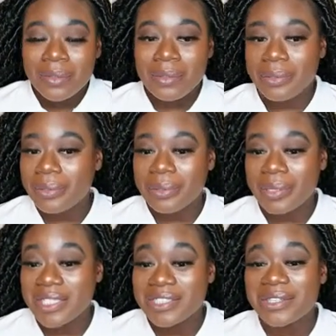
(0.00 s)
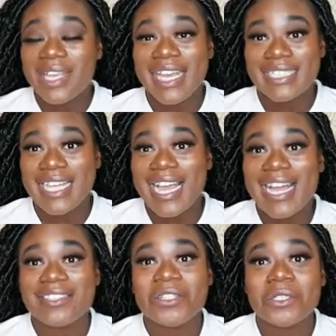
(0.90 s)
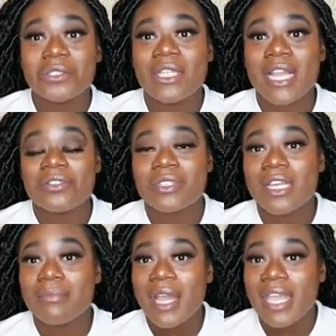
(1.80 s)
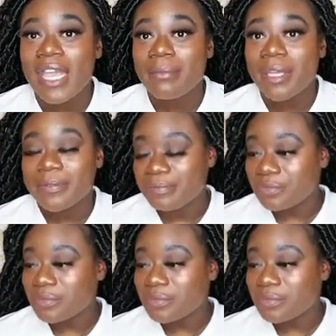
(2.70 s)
So yes, I got those 2 tattoos in Miami,